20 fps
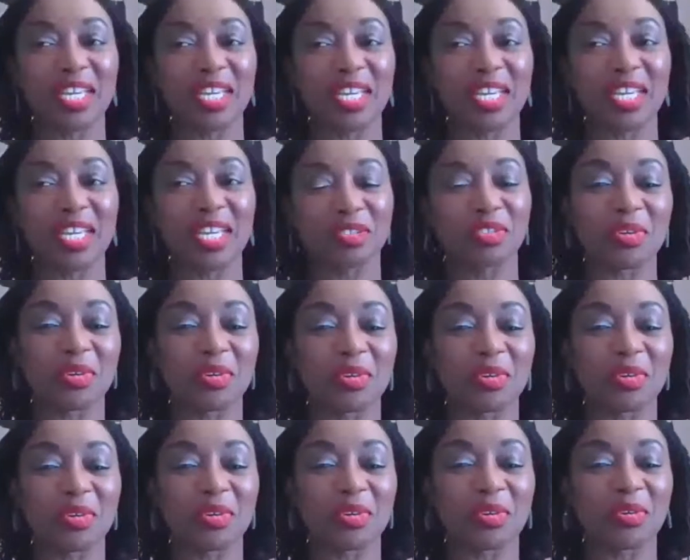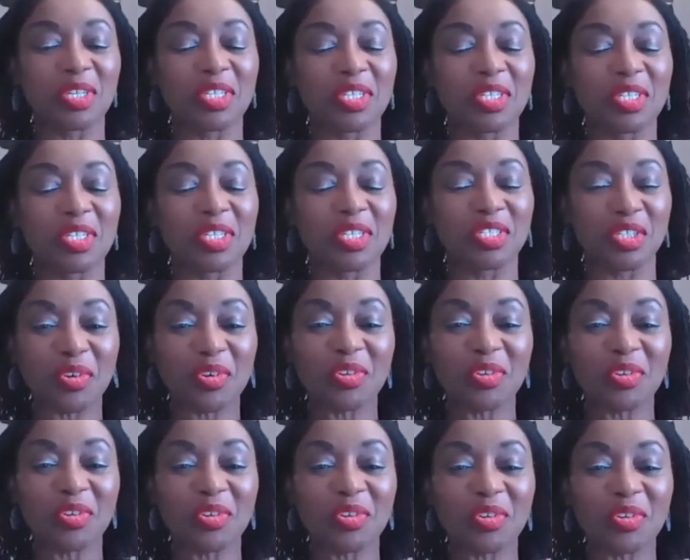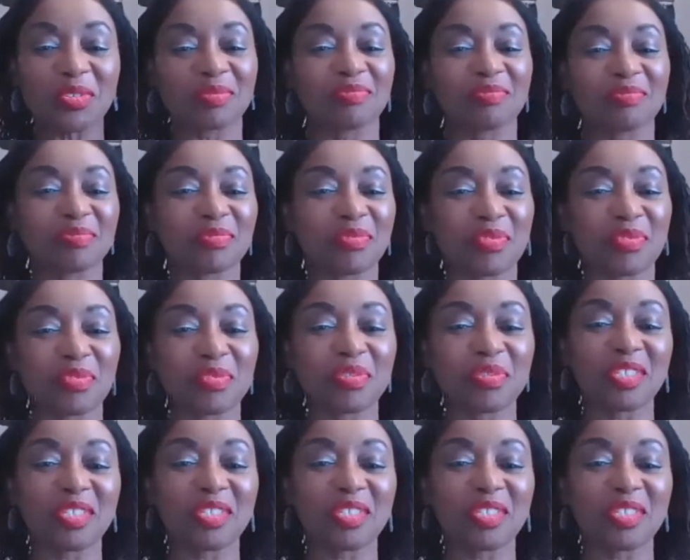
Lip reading: to know each other through this process.